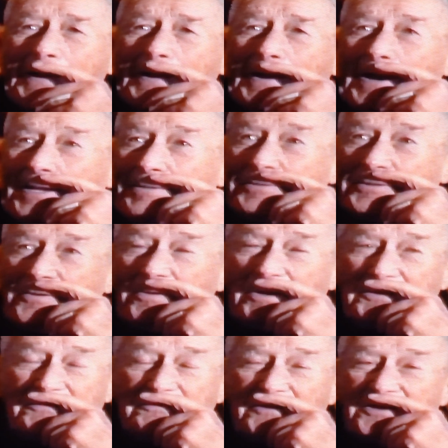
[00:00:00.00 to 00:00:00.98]
I don't know why
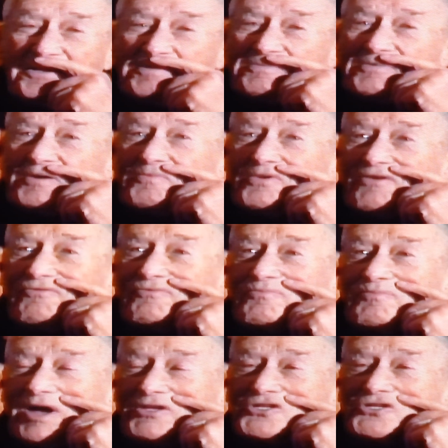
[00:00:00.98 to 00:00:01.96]
it's waiting.
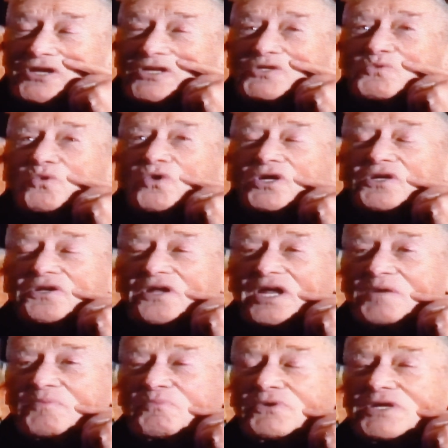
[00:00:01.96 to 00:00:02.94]
My son is working
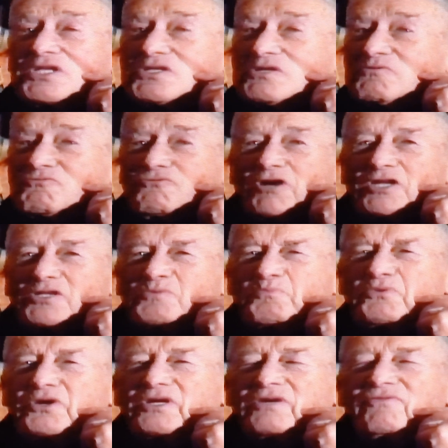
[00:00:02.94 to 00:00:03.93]
on it, but it's run
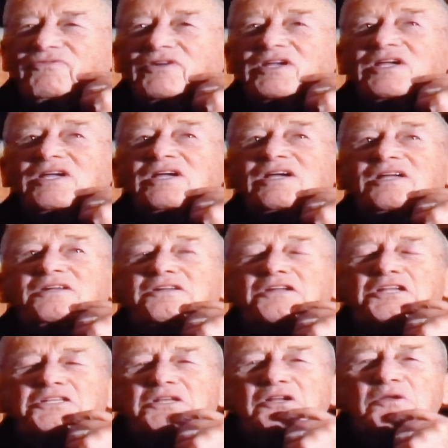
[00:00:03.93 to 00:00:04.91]
beautifully.
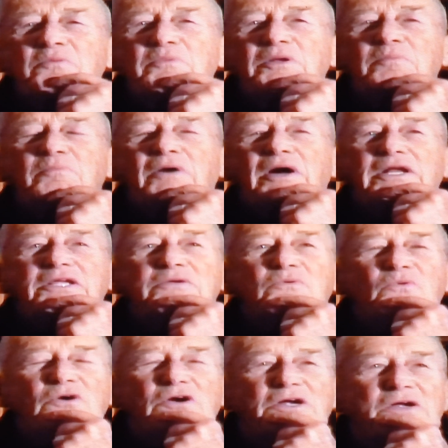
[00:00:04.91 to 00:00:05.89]
Needs a little bit of body
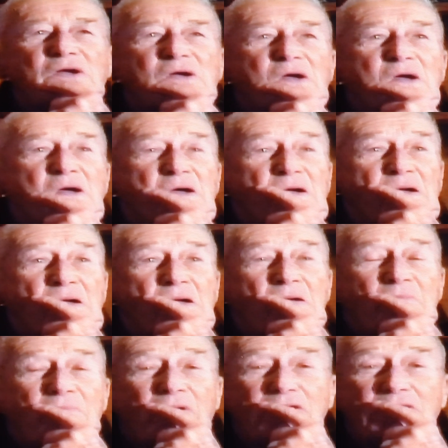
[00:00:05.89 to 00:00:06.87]
work.
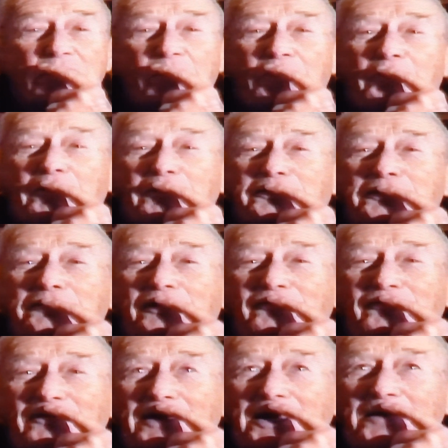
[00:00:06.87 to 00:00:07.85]
But it could be worth an
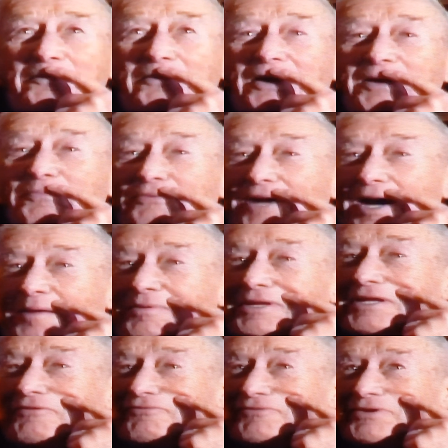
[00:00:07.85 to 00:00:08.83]
awful lot of money
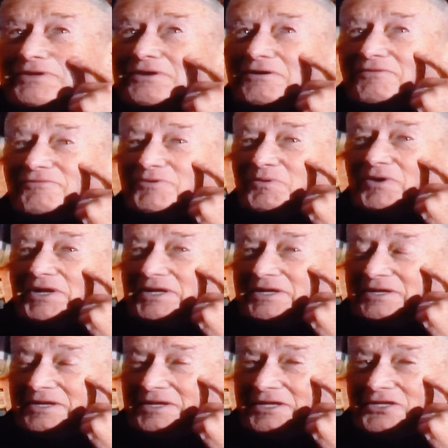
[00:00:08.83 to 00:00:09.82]
probably if you want to
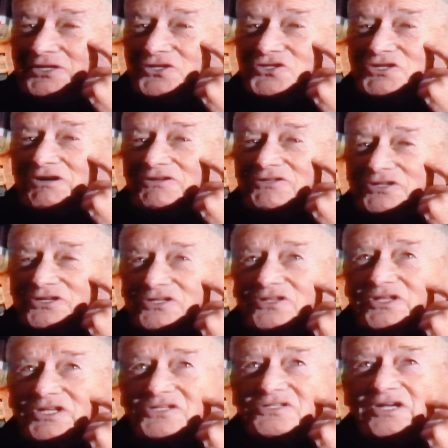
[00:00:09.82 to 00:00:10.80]
sell it to
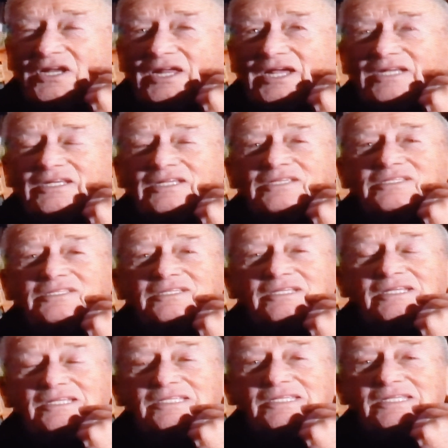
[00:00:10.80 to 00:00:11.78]
these collectors.
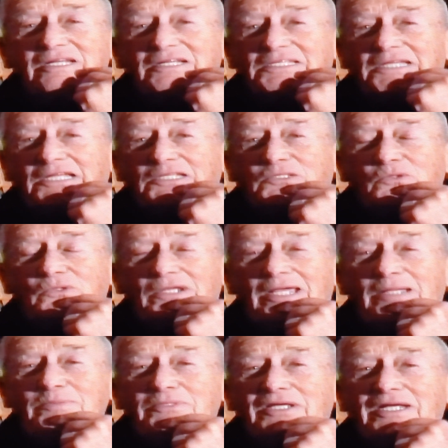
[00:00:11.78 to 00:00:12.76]
It's got 2
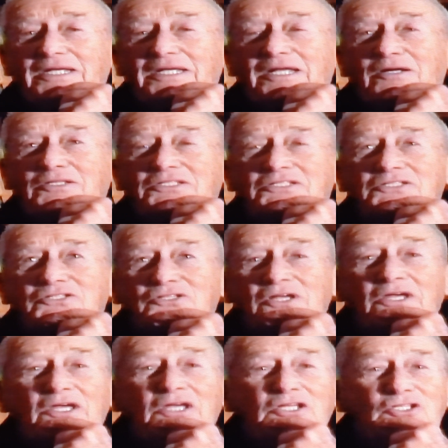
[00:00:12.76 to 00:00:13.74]
names on it now. It's
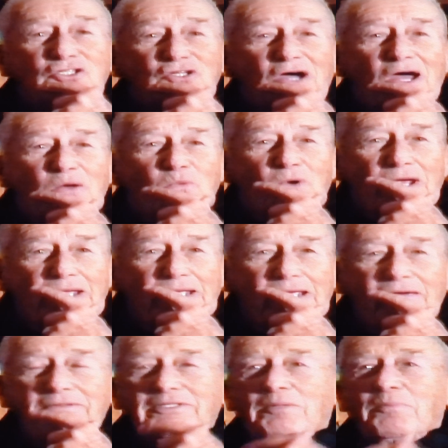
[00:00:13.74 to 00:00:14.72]
John Wayne
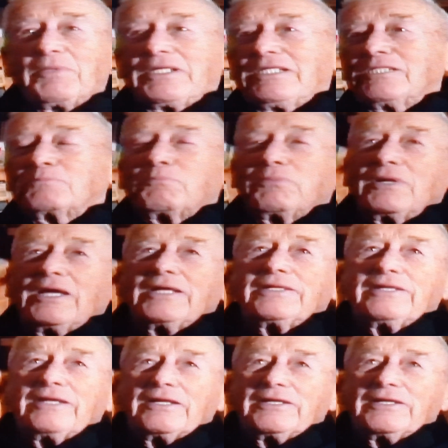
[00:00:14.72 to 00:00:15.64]
gave it to Mickey Spillane.